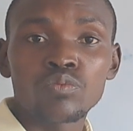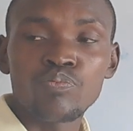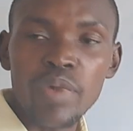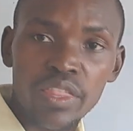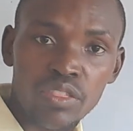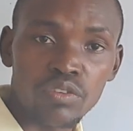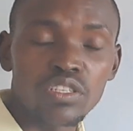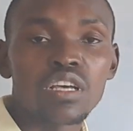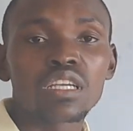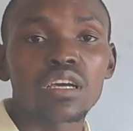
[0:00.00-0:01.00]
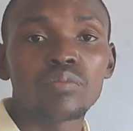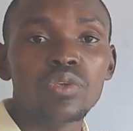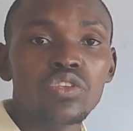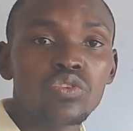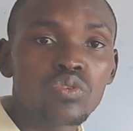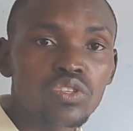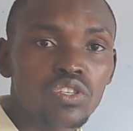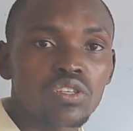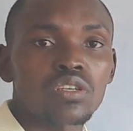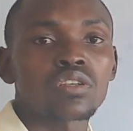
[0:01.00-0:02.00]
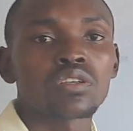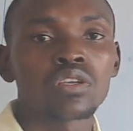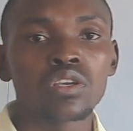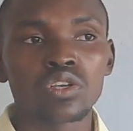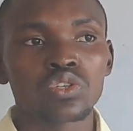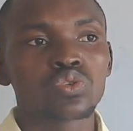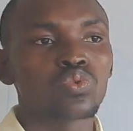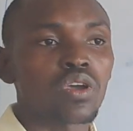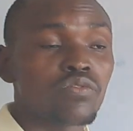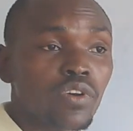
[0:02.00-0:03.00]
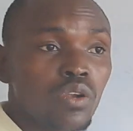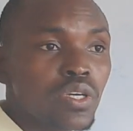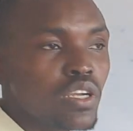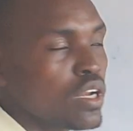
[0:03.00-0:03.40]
methods that can be used to evaluate